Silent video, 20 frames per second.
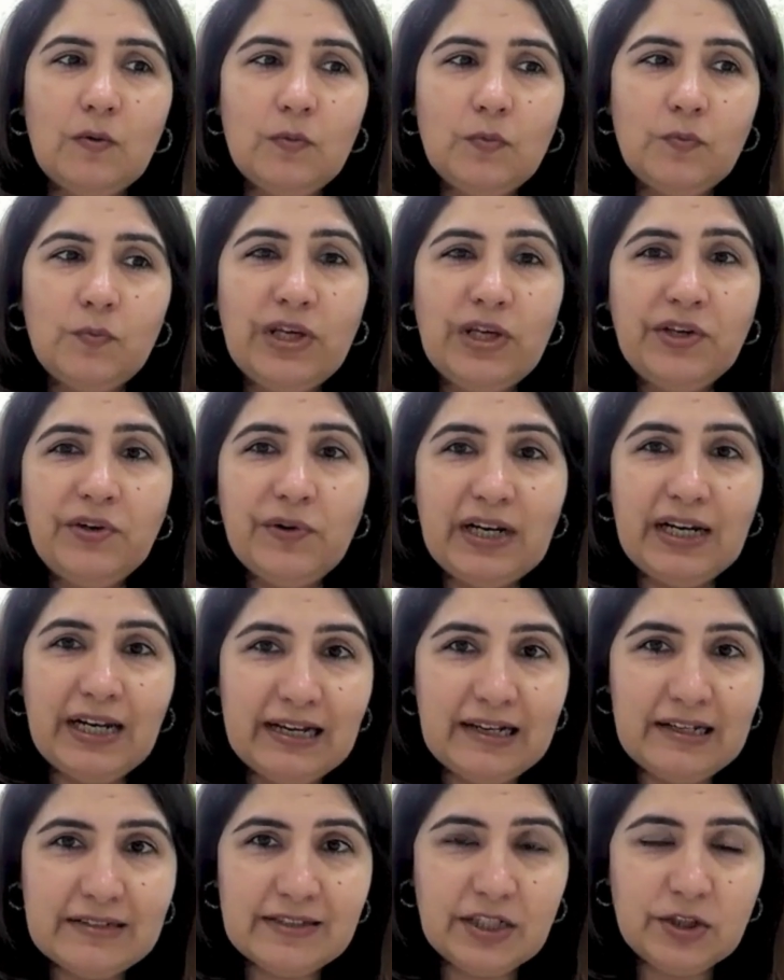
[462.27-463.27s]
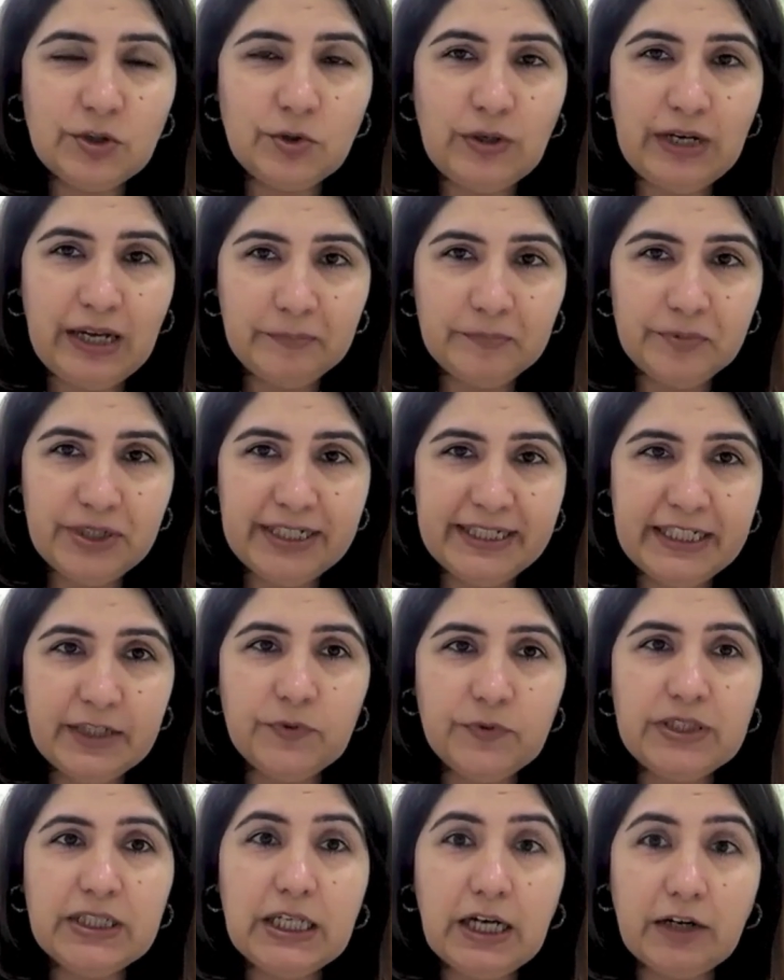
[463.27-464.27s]
we realize that collaborating
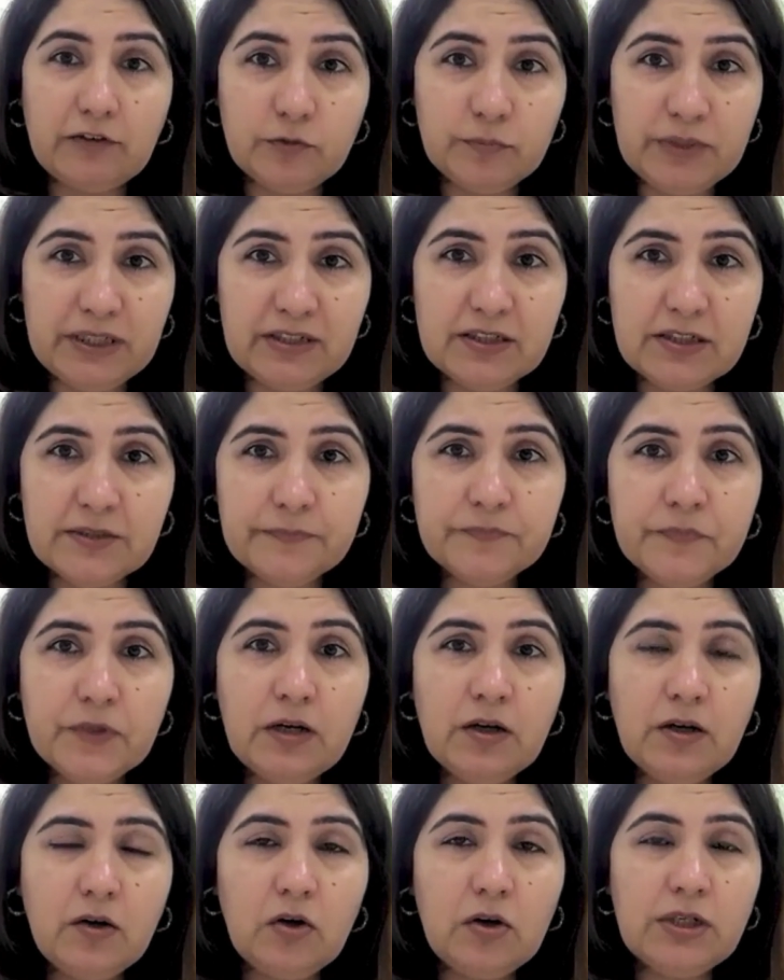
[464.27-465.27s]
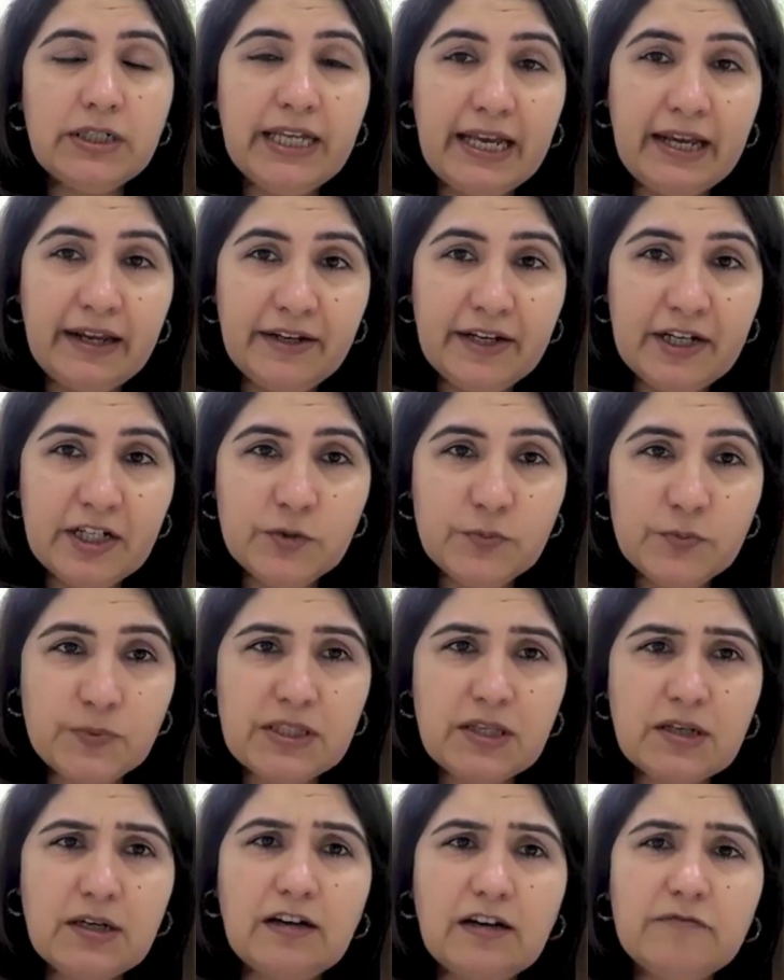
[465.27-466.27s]
with the government on areas which
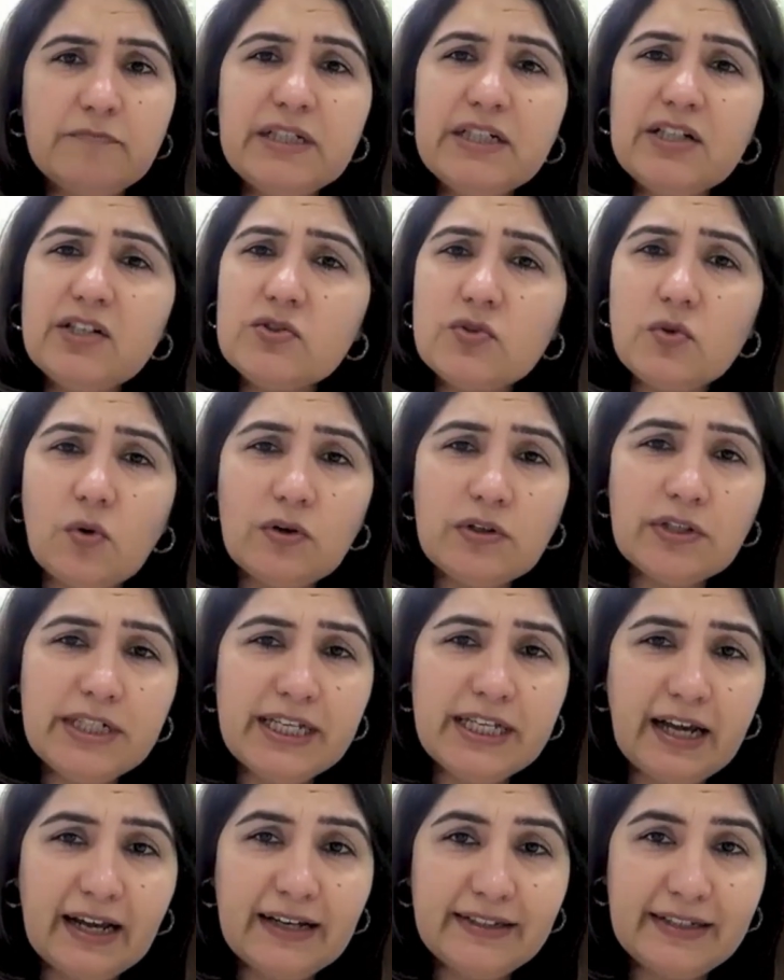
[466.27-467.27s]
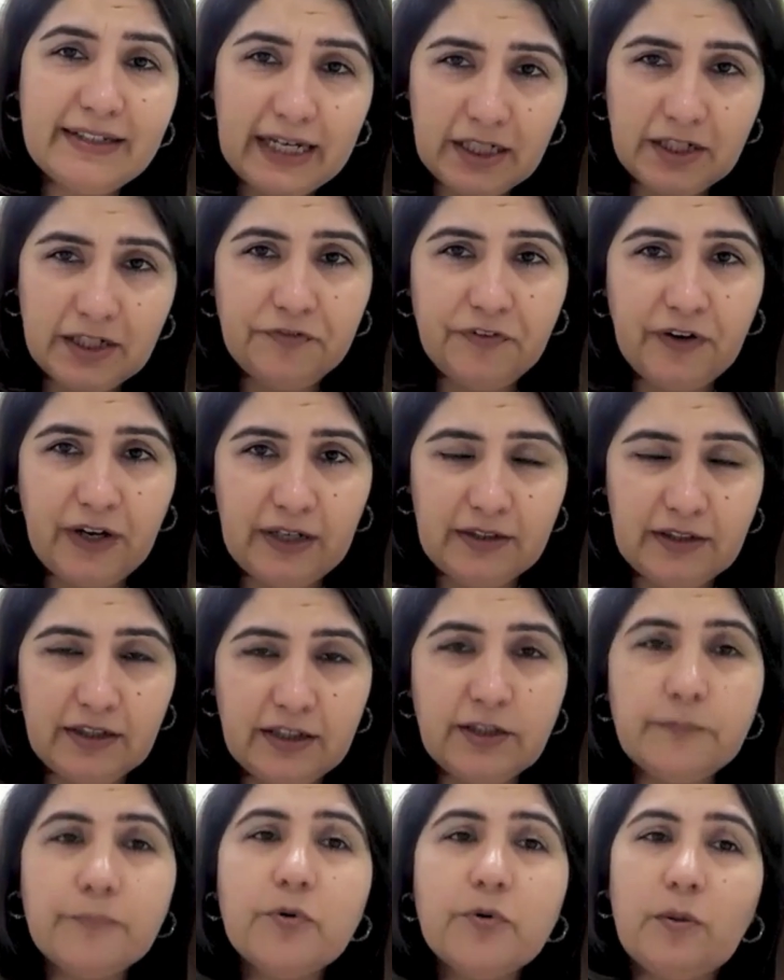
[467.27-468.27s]
the government has already identified
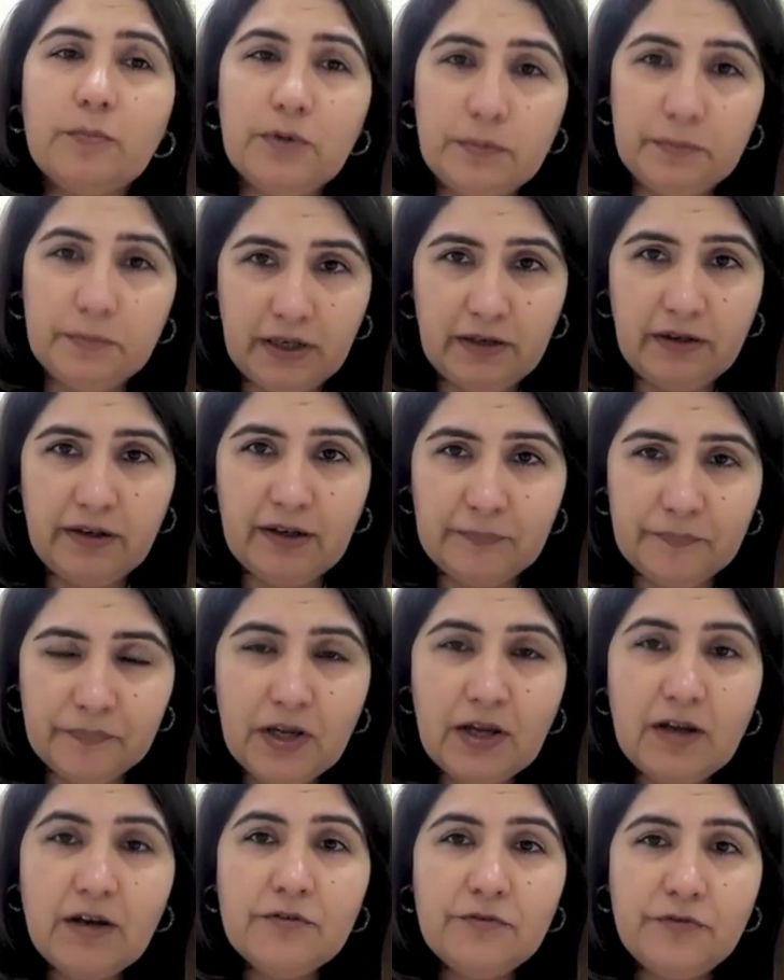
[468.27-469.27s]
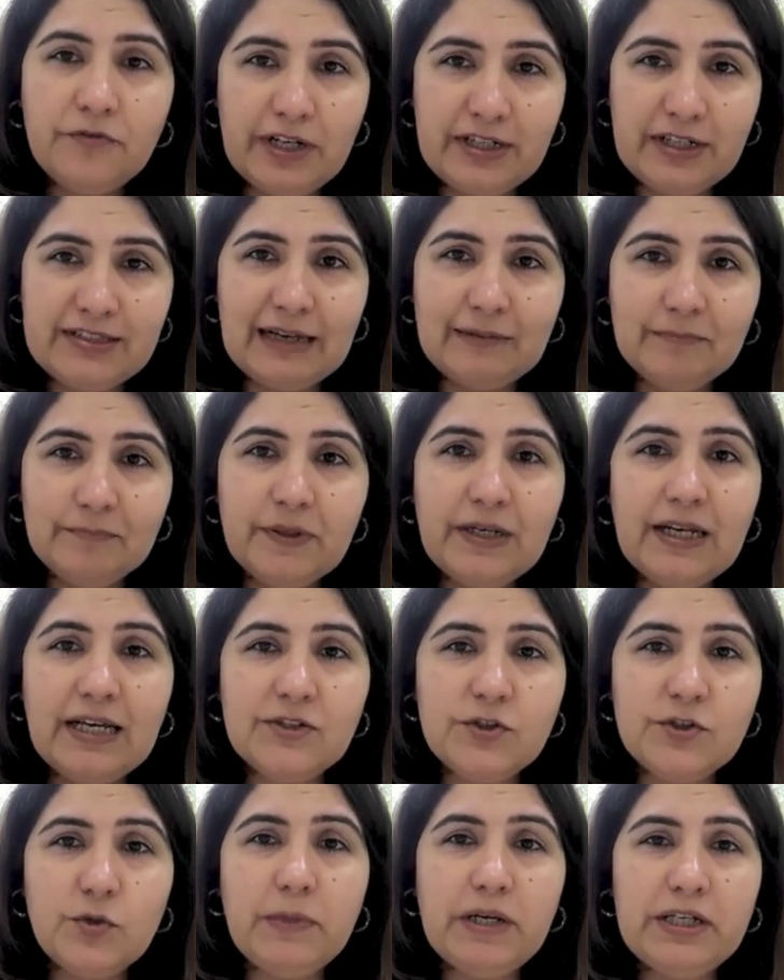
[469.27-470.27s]
are a problem area. For example,
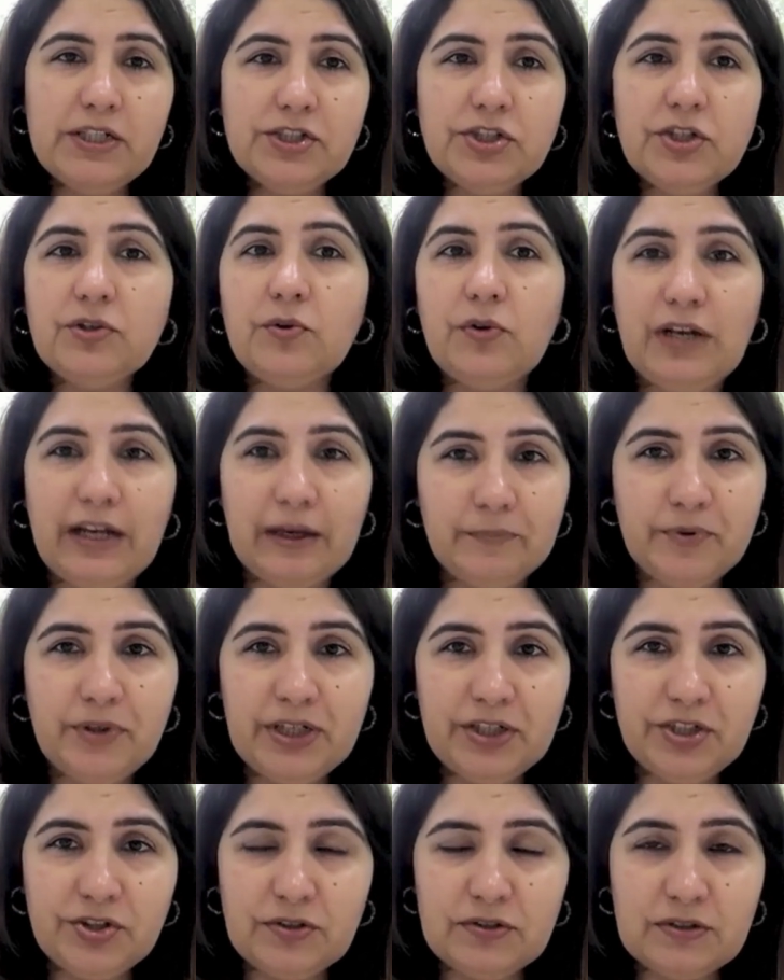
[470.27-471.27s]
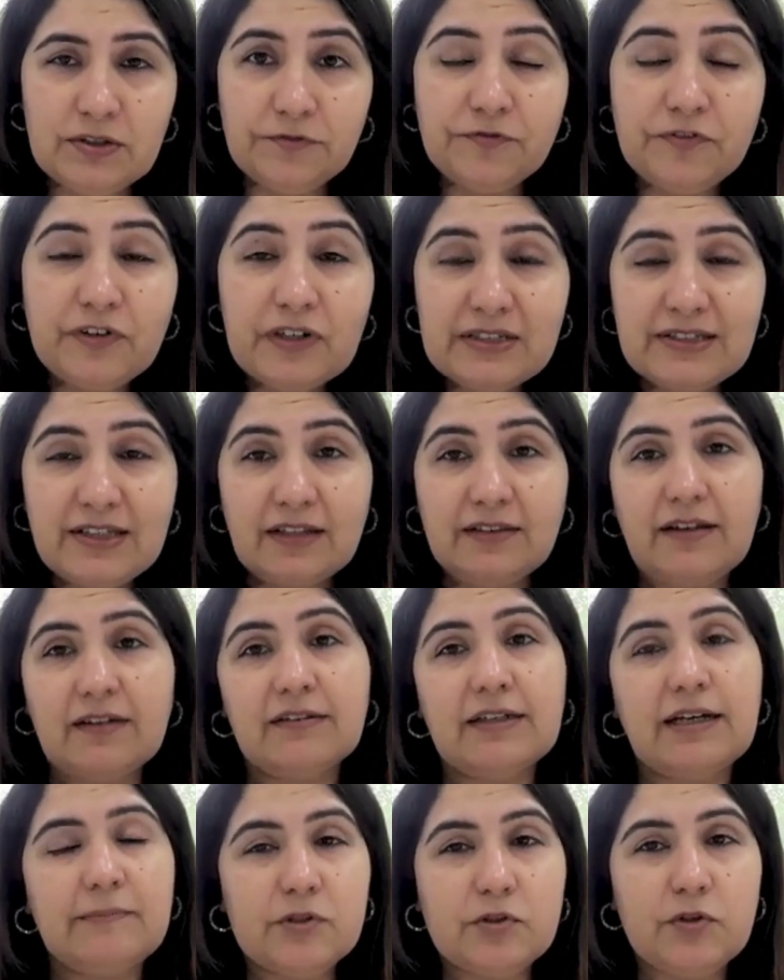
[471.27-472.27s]
as you mentioned, collaborations, the first thing
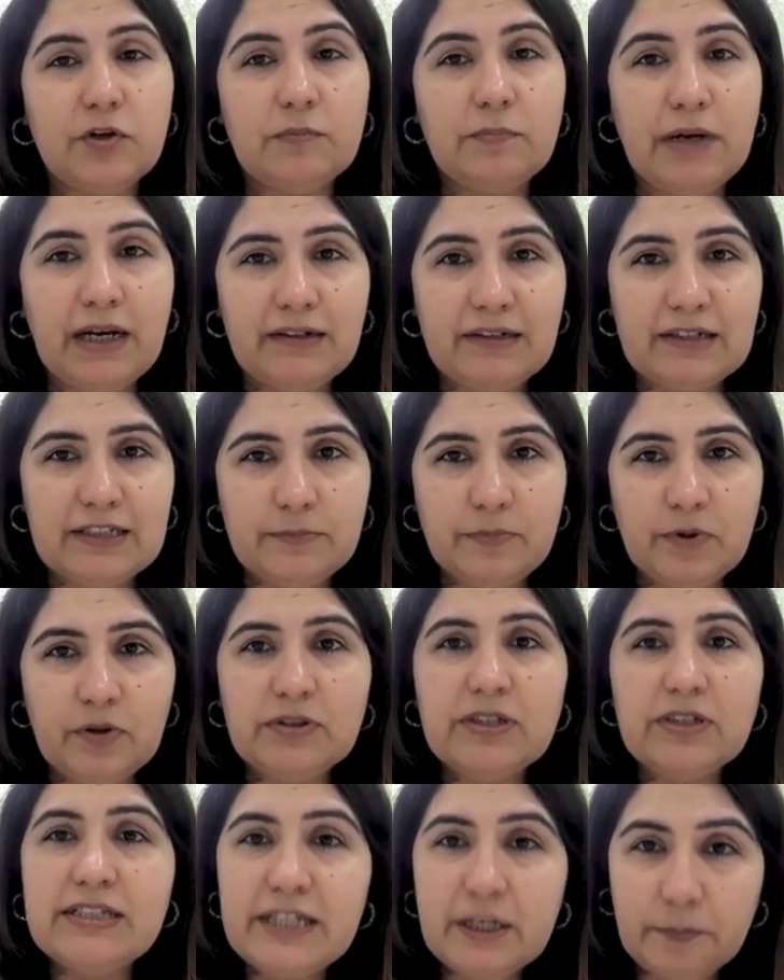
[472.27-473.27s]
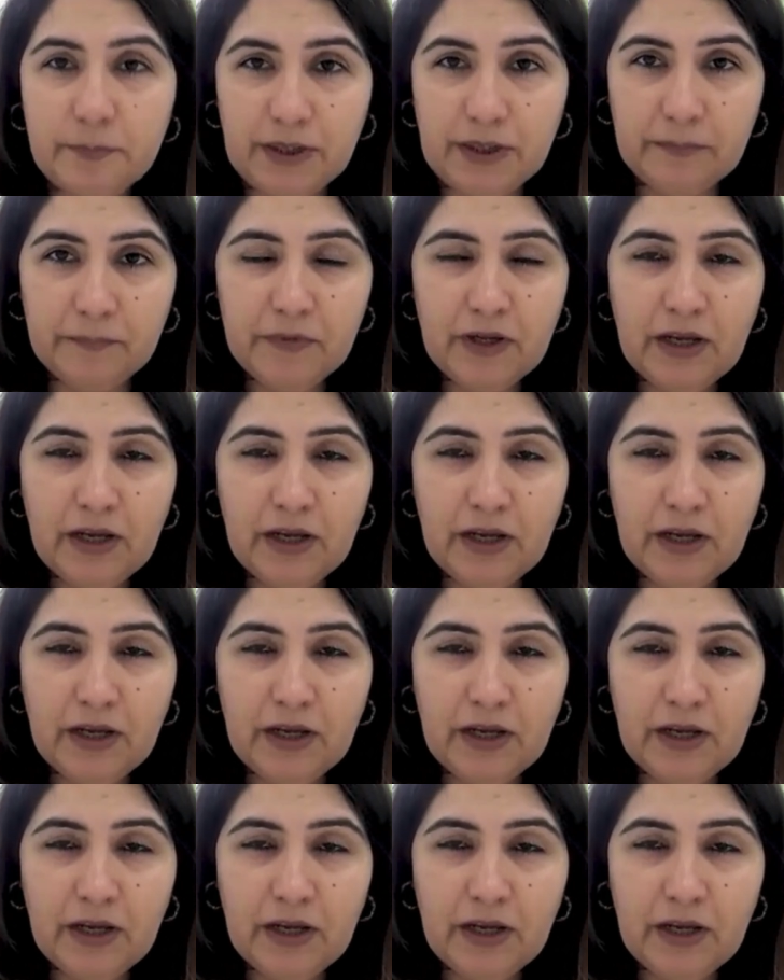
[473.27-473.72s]
that comes to our mind is about the TB.